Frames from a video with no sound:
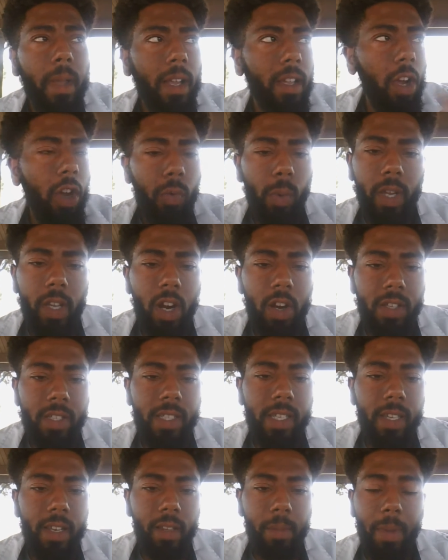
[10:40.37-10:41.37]
I, I'm
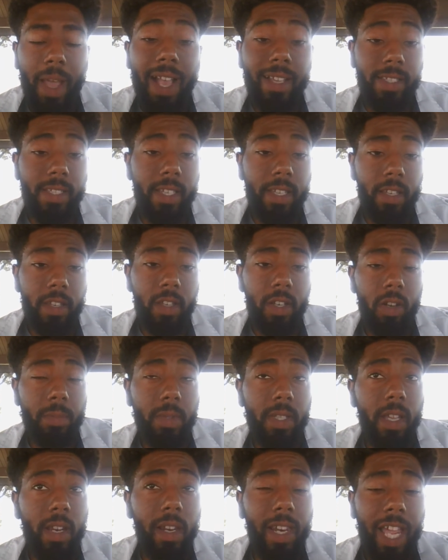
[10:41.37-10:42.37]
see it. Like I see it. You know what
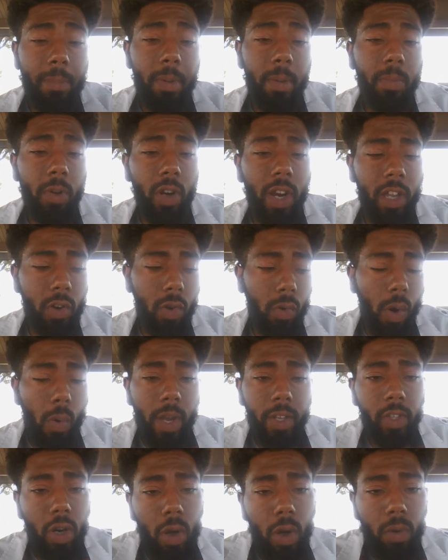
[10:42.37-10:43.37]
I'm saying? A lot of people are like
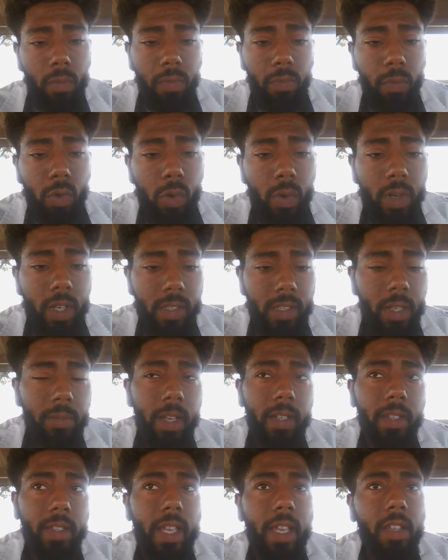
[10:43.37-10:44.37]
growing their own food and
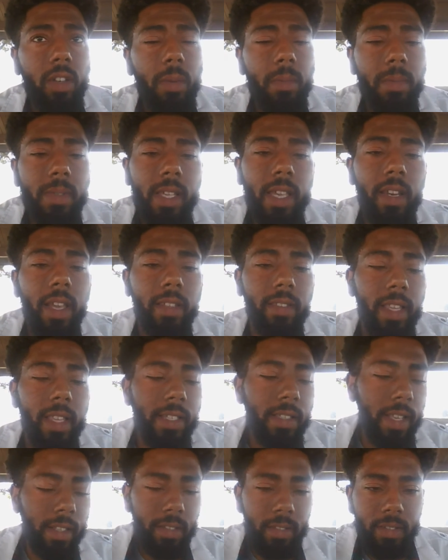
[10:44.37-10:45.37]
stuff like that. You know what I'm saying? Like
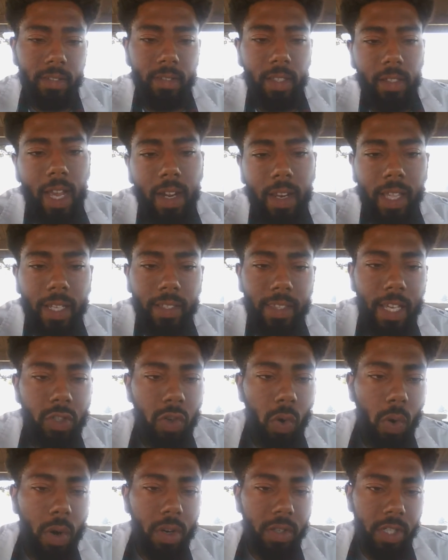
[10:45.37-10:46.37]
that's like kind of like
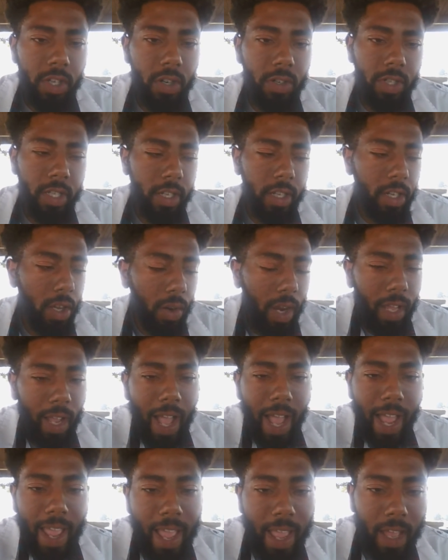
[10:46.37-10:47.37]
that Taurus energy. You know,
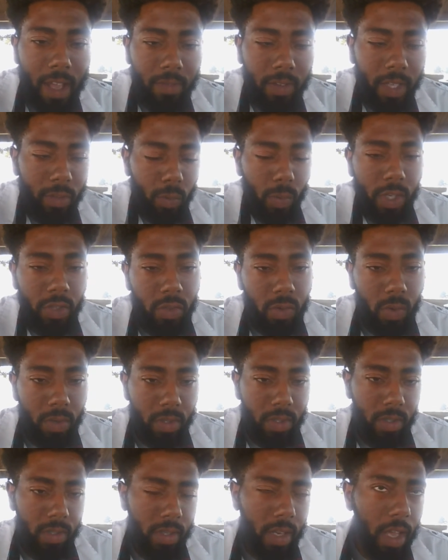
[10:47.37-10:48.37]
like I have like
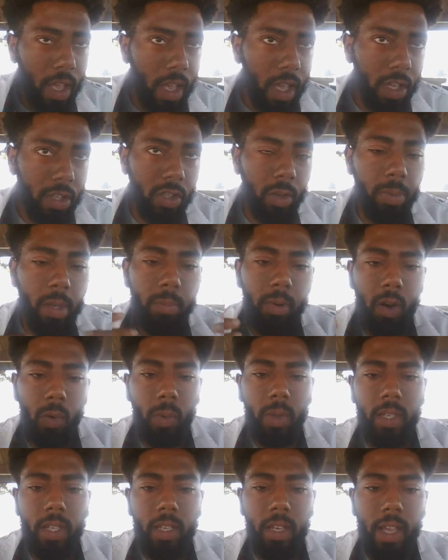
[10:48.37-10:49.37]
resources. So people
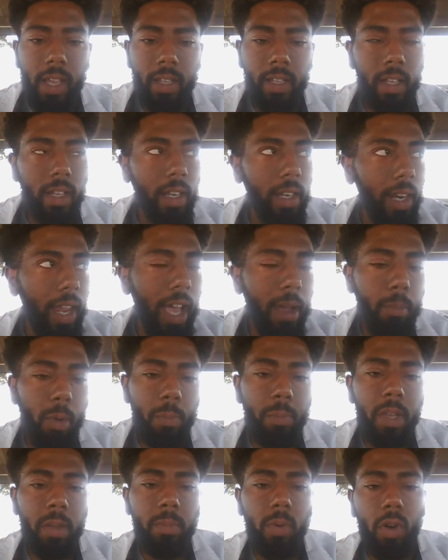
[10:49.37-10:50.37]
are really like a lot
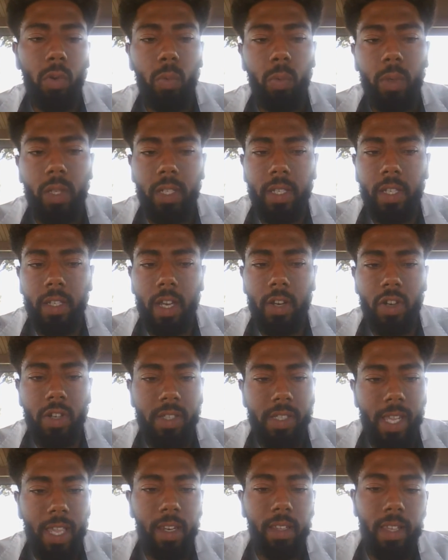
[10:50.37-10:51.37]
more people are really
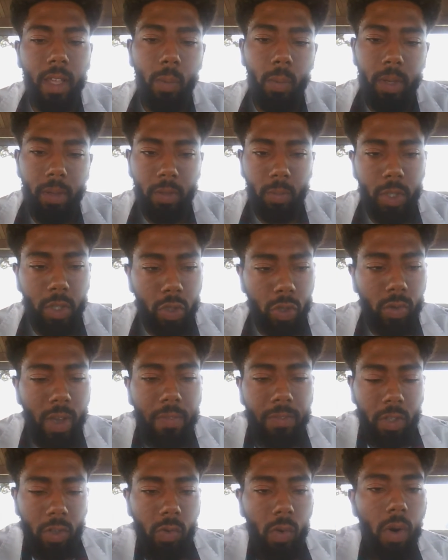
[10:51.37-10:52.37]
understanding that we, we do
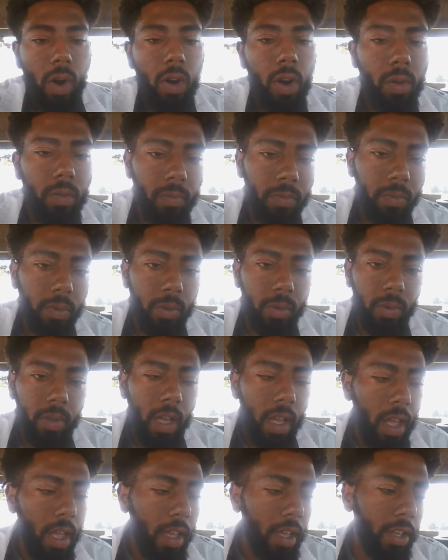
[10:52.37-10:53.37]
have to grow our own food.
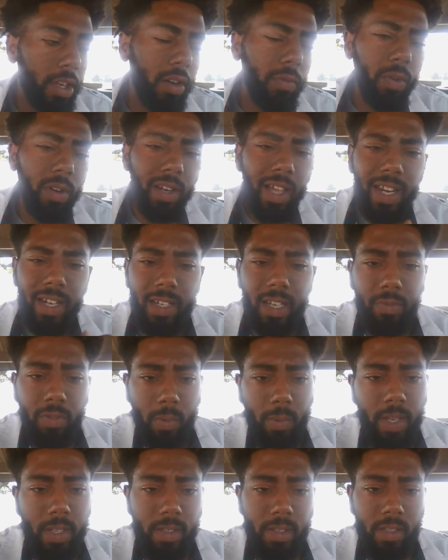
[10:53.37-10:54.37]
You know, for a lot of
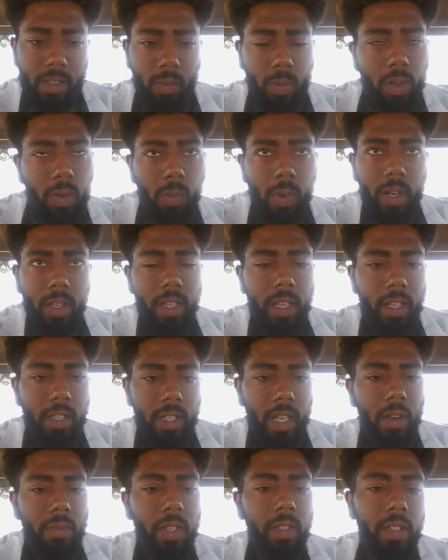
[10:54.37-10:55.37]
different reasons. We don't want to get
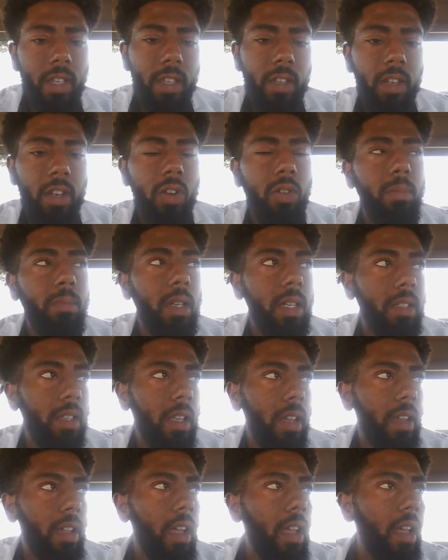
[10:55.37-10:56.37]
into everything. You know, but
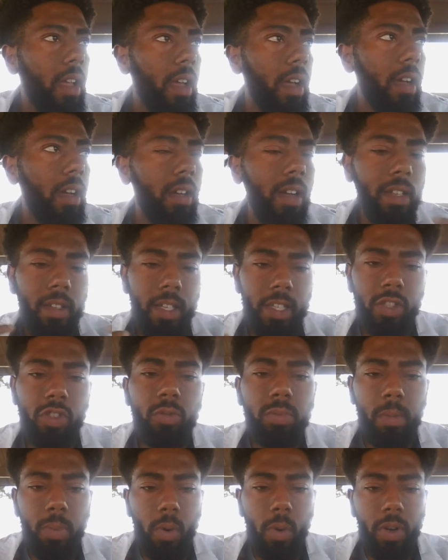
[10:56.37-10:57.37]
it's like uh, it's
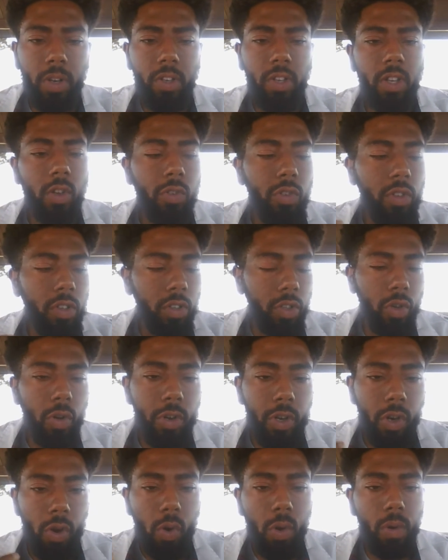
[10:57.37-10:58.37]
super important. You know, you can
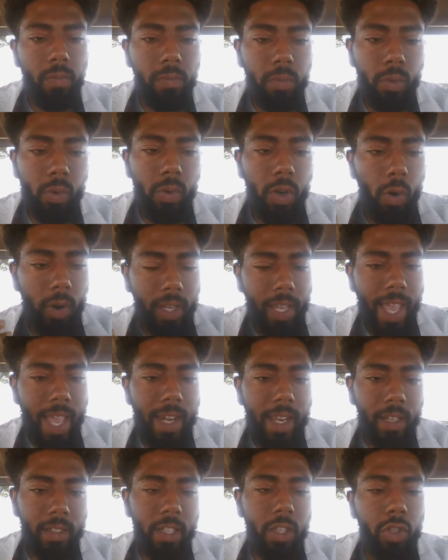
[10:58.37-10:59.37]
grow your own food
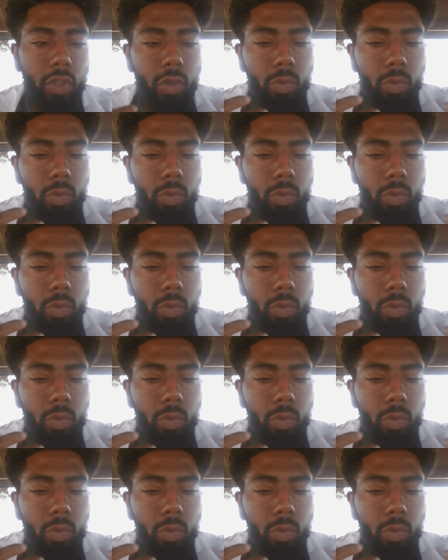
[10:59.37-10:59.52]
organically.